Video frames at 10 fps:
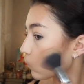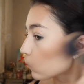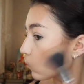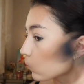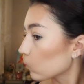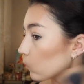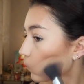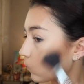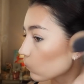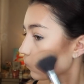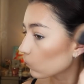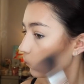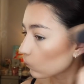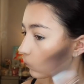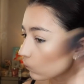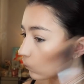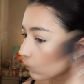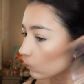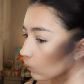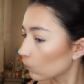definitely get really good value for money in
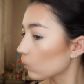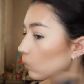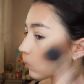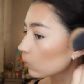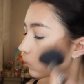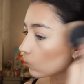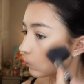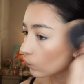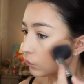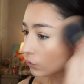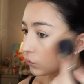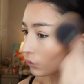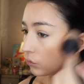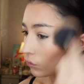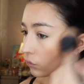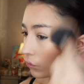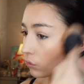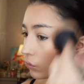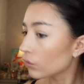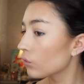my opinion. You get 2 powders in here,
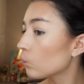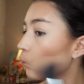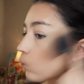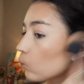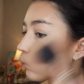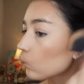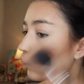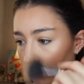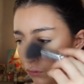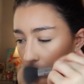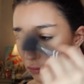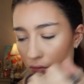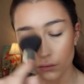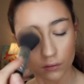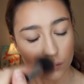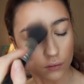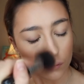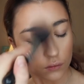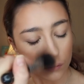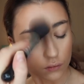a bronzer, a highlighter and 2
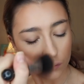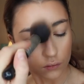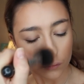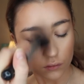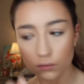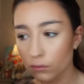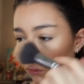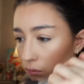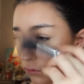blushes. I